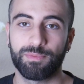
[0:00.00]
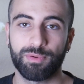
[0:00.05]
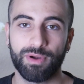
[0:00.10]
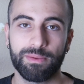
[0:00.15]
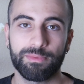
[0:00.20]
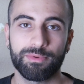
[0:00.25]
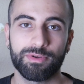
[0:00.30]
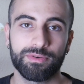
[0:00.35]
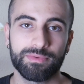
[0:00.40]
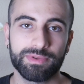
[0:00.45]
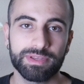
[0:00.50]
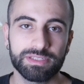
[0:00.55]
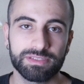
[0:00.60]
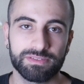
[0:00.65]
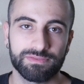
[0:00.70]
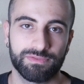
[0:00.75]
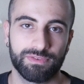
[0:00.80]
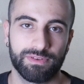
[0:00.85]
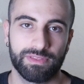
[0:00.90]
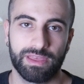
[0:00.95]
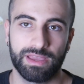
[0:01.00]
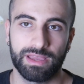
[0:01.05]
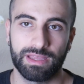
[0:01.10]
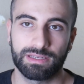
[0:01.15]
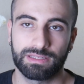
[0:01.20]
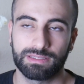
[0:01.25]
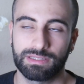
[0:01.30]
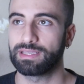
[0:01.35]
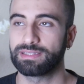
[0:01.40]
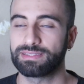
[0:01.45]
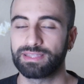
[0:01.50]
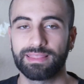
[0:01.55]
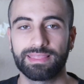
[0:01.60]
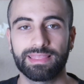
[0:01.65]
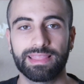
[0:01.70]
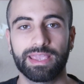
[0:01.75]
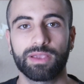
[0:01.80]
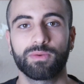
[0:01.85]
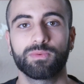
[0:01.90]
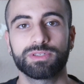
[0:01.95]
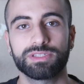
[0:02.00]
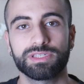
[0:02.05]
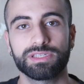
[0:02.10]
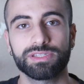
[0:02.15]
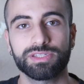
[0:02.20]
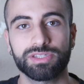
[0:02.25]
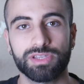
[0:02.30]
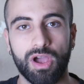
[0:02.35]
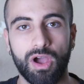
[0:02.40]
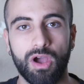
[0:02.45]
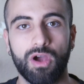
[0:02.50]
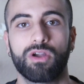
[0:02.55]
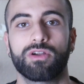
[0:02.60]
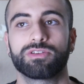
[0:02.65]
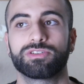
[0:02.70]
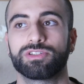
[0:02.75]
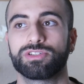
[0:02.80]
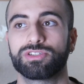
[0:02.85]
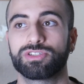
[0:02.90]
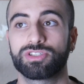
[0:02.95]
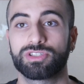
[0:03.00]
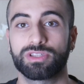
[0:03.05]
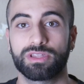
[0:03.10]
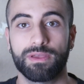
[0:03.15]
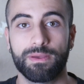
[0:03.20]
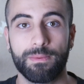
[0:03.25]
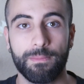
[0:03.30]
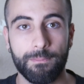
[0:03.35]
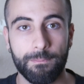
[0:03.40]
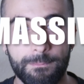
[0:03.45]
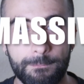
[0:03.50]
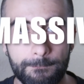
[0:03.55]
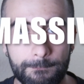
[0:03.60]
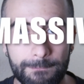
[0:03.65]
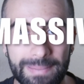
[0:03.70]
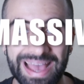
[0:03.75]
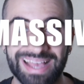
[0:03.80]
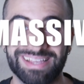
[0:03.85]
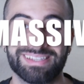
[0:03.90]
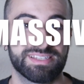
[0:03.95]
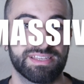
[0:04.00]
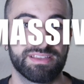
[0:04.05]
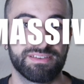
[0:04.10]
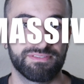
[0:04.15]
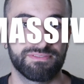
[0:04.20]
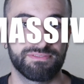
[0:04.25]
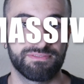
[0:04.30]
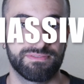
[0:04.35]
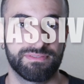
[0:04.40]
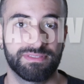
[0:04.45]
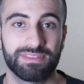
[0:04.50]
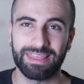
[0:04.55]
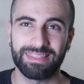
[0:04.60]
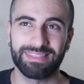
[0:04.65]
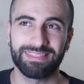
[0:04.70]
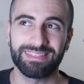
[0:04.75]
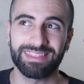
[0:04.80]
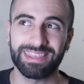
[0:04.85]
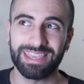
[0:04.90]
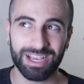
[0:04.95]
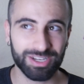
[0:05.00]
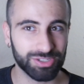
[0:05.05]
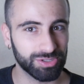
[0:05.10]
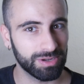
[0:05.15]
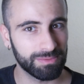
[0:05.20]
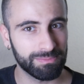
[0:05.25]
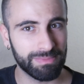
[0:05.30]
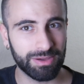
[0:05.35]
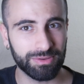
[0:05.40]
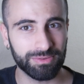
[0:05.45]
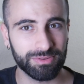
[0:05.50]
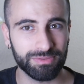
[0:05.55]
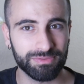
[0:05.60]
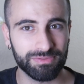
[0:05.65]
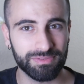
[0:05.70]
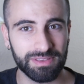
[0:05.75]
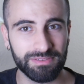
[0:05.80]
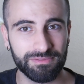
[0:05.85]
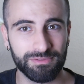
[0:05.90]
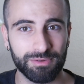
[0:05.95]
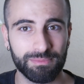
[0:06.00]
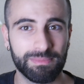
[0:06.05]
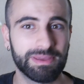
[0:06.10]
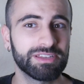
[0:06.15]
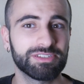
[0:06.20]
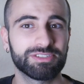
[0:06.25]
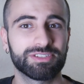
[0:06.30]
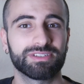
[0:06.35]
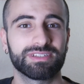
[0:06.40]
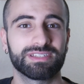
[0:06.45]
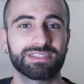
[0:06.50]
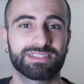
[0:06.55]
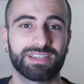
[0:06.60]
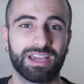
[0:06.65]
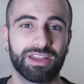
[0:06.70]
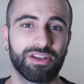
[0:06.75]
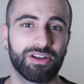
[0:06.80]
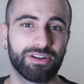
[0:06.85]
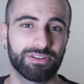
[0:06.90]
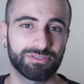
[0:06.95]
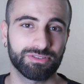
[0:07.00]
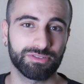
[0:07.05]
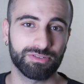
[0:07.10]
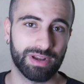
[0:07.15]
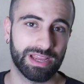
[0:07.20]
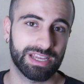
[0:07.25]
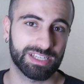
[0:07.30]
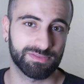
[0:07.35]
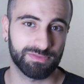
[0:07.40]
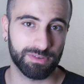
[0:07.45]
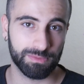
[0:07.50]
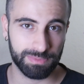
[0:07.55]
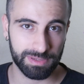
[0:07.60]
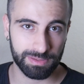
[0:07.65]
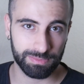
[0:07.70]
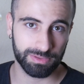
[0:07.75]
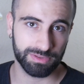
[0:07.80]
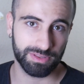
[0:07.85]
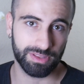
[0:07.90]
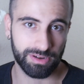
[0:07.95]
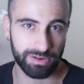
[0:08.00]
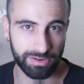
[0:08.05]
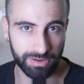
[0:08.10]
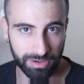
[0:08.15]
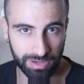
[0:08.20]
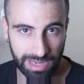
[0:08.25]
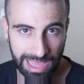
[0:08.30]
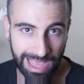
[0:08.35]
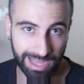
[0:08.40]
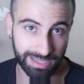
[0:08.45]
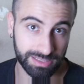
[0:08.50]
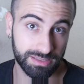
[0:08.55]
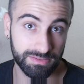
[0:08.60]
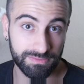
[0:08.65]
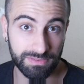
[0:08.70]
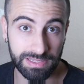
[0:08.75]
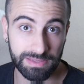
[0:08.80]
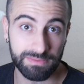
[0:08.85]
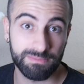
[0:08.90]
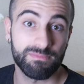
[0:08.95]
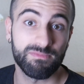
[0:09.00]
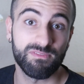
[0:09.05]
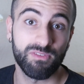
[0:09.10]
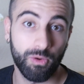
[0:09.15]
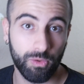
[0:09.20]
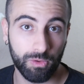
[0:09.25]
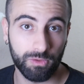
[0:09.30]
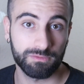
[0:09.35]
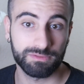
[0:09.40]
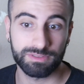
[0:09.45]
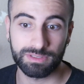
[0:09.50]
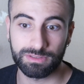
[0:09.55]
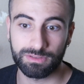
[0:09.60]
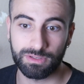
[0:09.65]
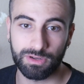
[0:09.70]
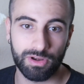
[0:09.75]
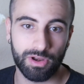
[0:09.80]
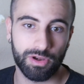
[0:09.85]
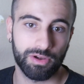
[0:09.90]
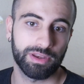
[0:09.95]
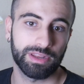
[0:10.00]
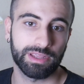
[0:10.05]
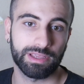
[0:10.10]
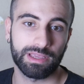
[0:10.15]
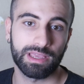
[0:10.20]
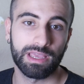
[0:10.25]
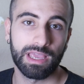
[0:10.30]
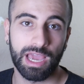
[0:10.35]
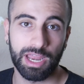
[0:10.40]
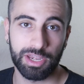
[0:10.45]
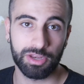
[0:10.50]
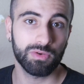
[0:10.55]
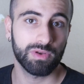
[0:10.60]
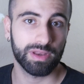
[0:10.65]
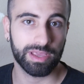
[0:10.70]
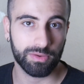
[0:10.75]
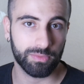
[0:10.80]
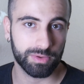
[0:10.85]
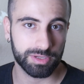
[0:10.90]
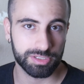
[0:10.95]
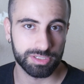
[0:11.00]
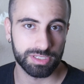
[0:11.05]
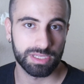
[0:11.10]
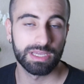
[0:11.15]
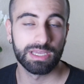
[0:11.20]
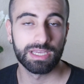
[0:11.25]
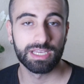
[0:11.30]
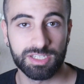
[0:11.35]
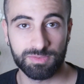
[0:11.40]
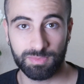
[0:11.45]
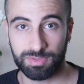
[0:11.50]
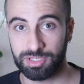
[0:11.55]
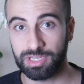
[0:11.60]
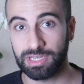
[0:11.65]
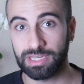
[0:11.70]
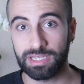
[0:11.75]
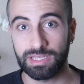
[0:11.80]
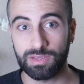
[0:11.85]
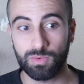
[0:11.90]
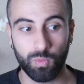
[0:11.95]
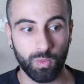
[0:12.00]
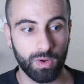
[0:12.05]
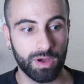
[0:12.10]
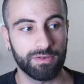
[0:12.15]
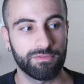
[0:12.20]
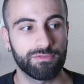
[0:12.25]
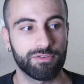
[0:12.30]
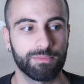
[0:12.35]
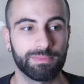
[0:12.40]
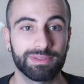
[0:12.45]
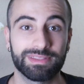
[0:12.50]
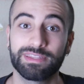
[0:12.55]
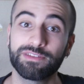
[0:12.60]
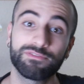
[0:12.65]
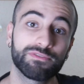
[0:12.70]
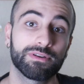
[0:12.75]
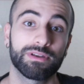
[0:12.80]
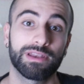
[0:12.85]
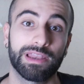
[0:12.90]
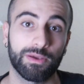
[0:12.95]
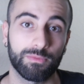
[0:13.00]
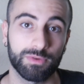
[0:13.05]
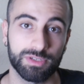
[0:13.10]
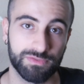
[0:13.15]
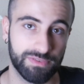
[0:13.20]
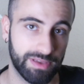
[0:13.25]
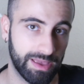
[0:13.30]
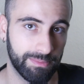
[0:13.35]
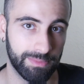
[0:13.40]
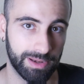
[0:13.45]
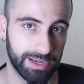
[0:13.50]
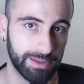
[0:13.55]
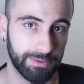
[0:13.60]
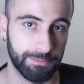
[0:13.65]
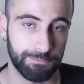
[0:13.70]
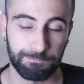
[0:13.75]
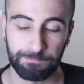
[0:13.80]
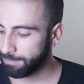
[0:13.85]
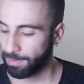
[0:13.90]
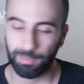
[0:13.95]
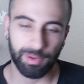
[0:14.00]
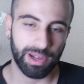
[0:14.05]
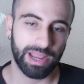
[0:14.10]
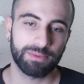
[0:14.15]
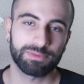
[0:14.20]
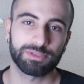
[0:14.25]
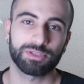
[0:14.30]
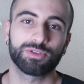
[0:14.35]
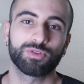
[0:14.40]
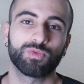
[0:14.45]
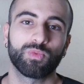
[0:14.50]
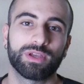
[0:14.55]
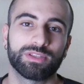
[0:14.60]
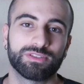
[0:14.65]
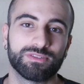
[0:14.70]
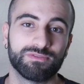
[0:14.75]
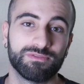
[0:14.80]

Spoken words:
primary reason for that is that languages are just massive. And the actual amount of information is kind of hard to grasp for people that are not actively involved into learning a new language, especially one from a different language family. But perhaps a good way to